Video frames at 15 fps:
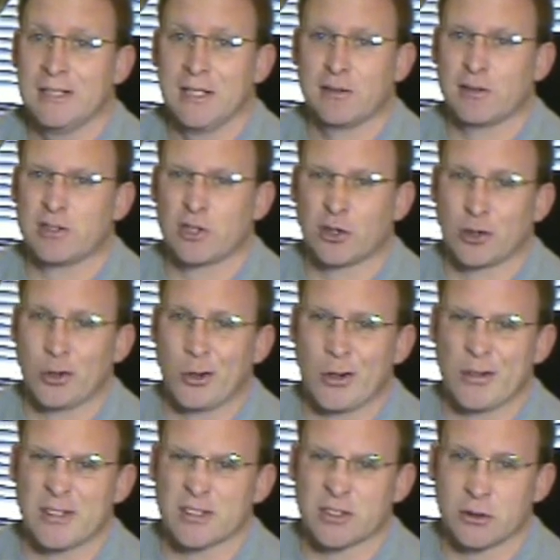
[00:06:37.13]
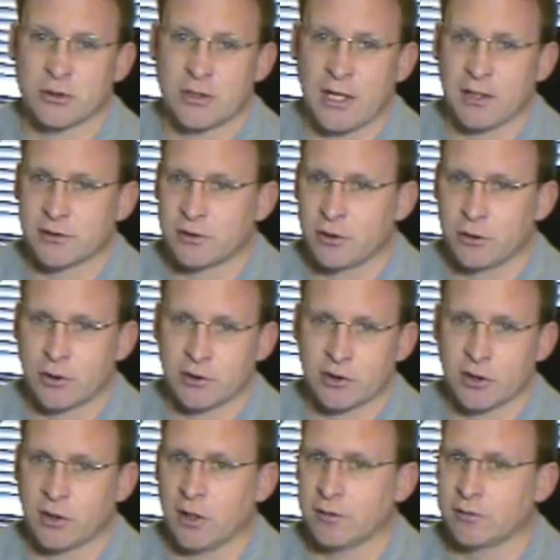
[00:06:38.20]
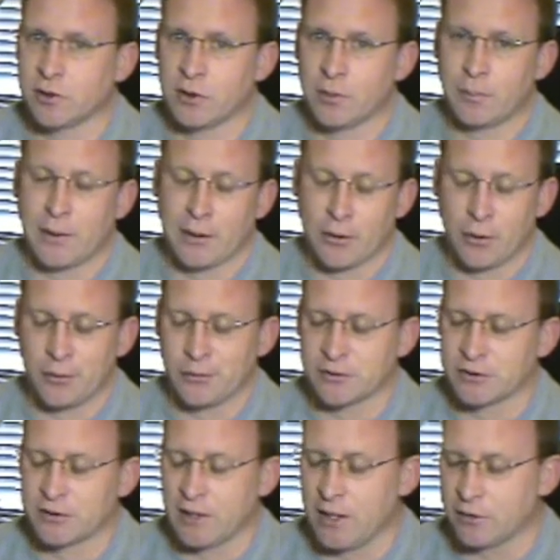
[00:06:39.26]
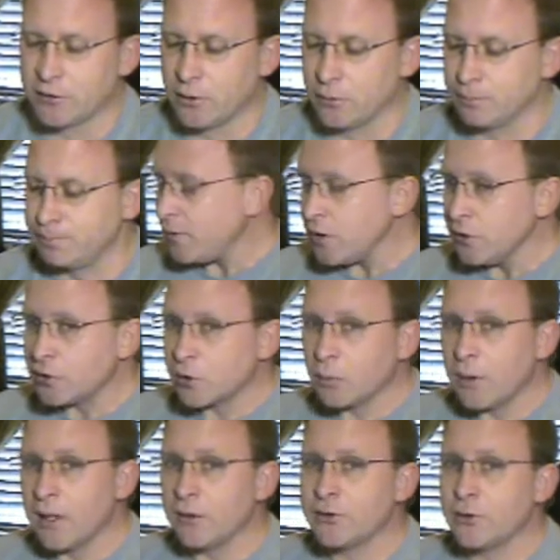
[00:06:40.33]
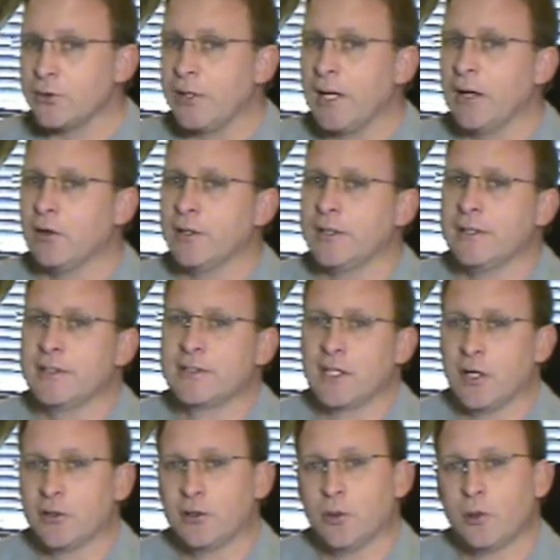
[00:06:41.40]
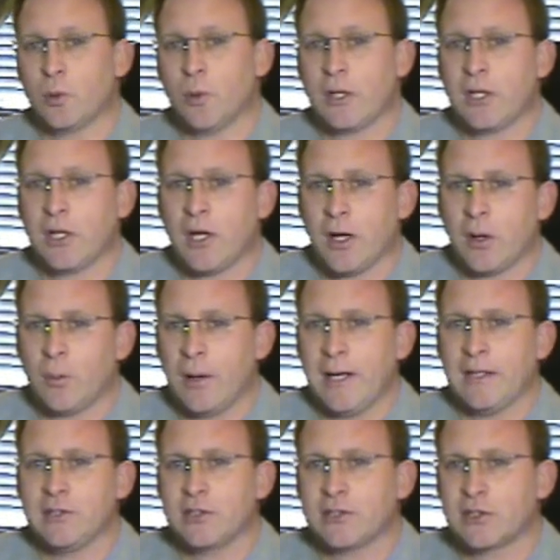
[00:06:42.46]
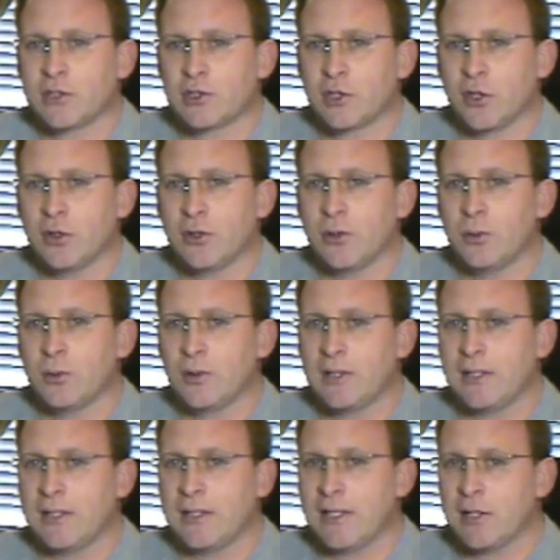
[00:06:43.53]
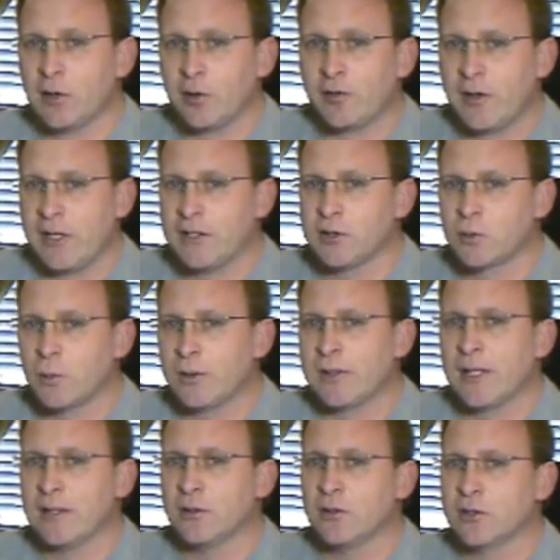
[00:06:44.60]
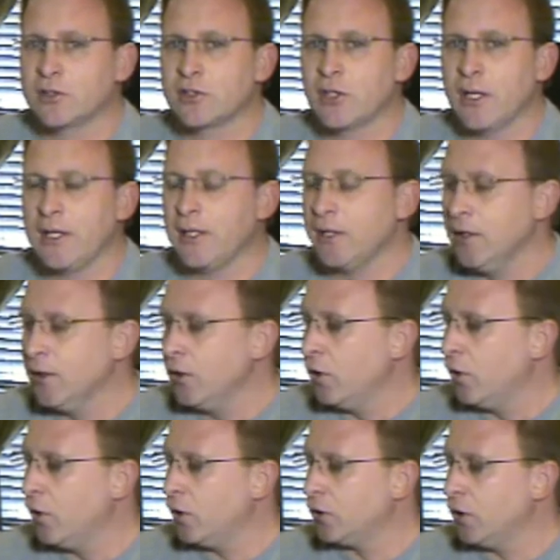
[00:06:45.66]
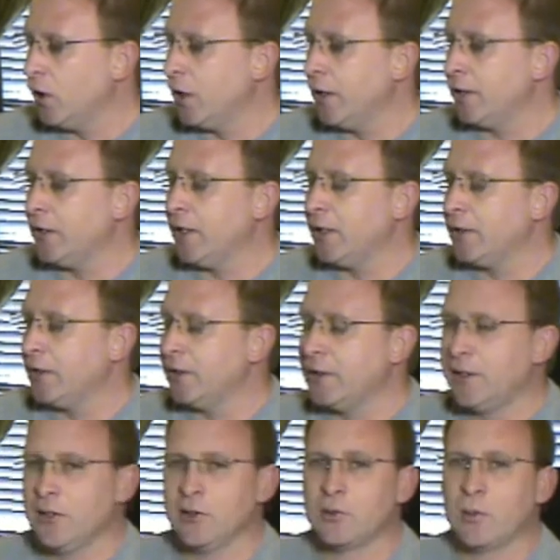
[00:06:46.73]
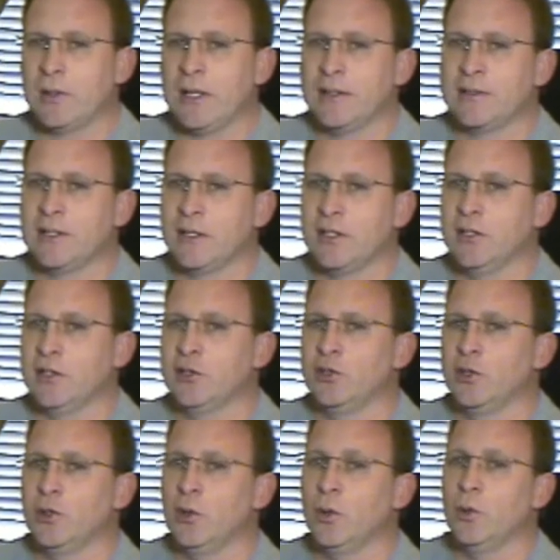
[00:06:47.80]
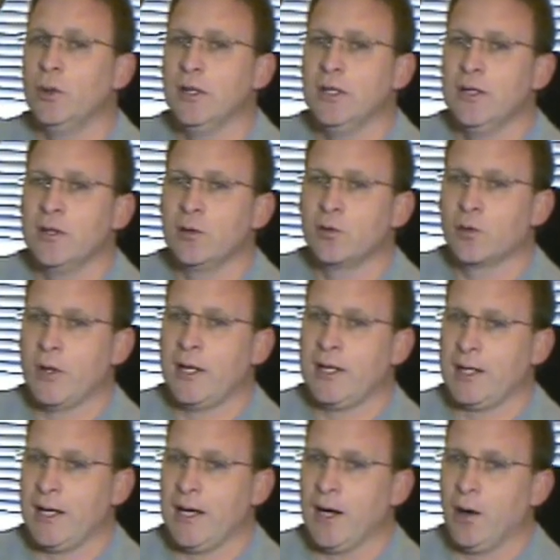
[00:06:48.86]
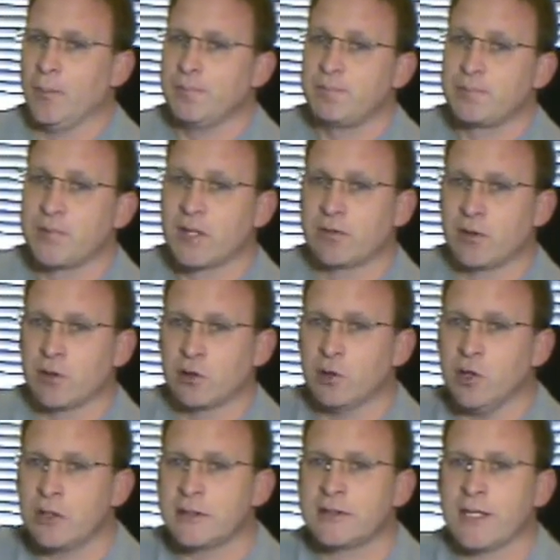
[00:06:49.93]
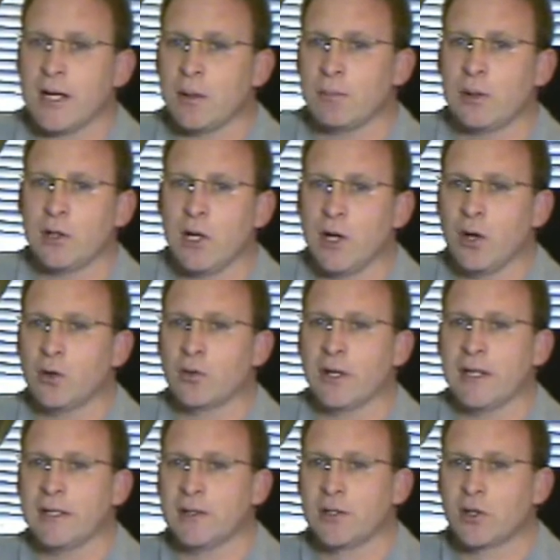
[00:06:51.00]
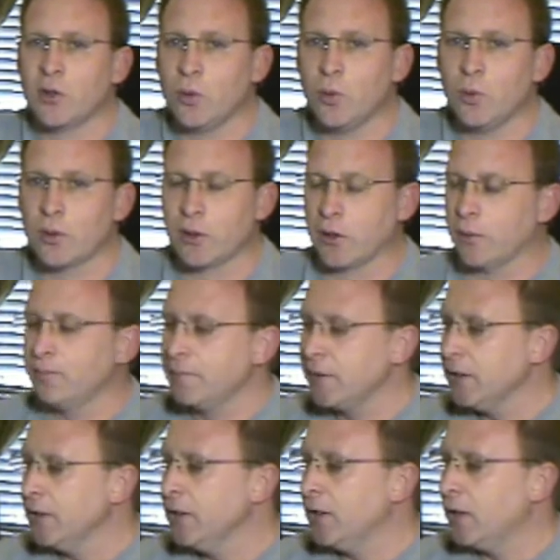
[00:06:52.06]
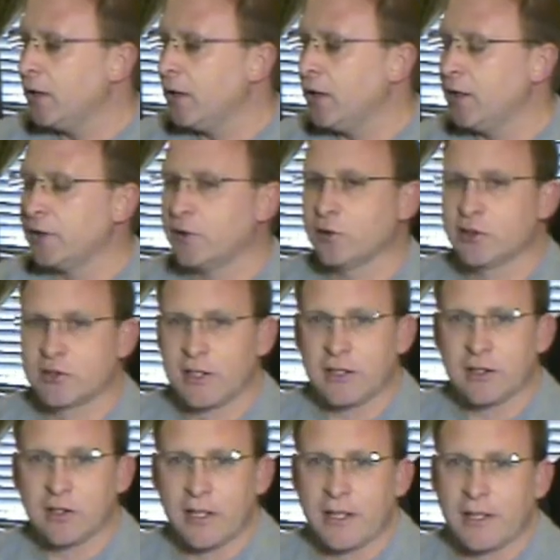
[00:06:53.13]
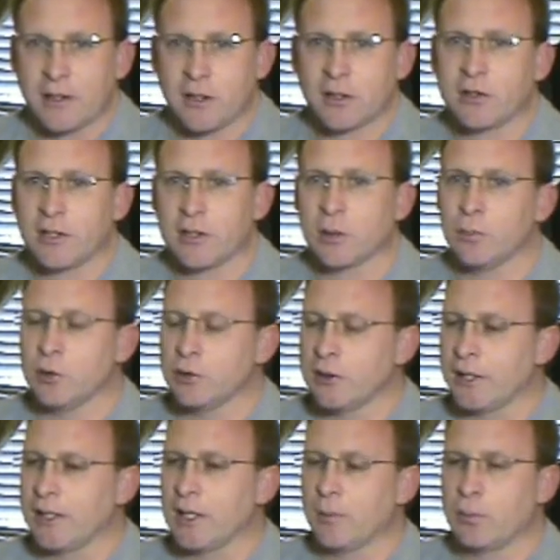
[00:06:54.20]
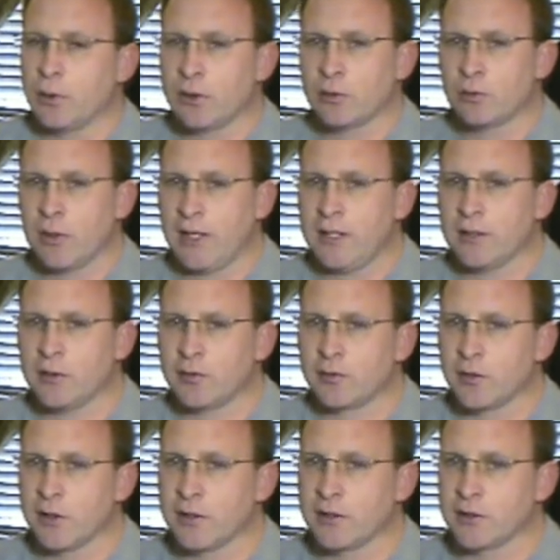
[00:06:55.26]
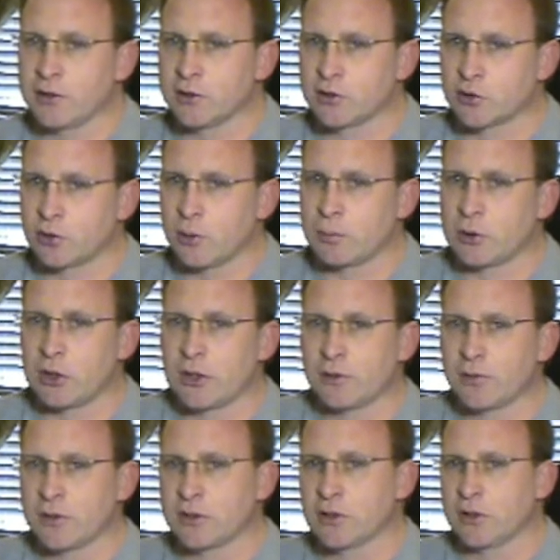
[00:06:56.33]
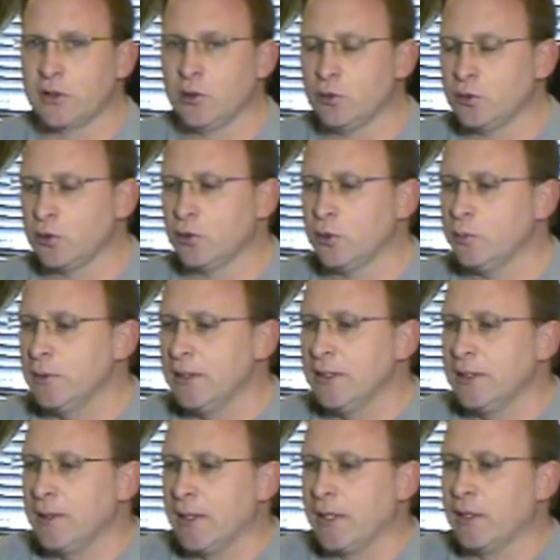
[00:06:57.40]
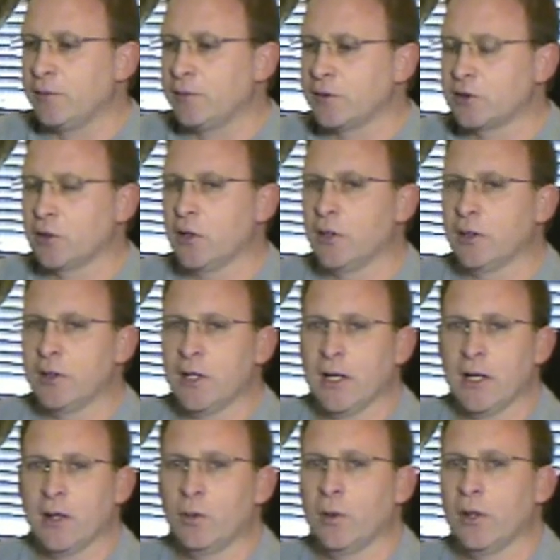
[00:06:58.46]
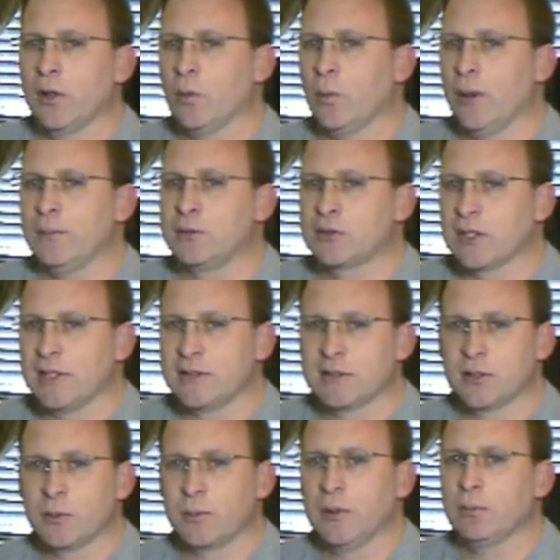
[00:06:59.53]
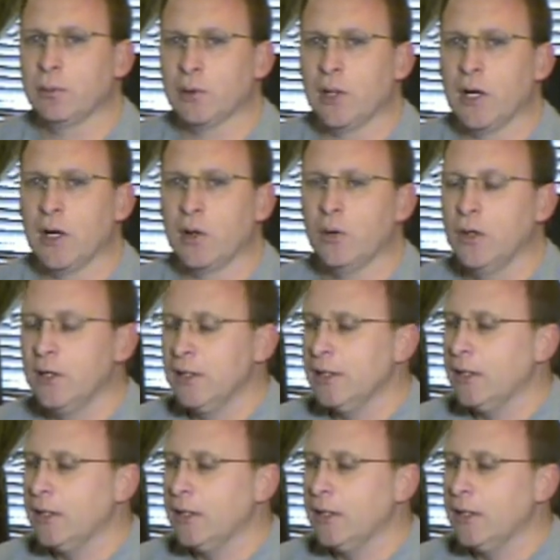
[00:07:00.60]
If I turn it on, there's no dial tone. I shut it off, turn it back on, there's a dial tone. So what I'll do now is I'll do a quick cutaway just to show you the interface, what that looks like online, and then here's what I tell you to do right now. If you look down below, right in the corner, you'll see a link, a clickable link. I put it right in the front of the description if it's on YouTube, and if it's on one of the websites, it'll be below.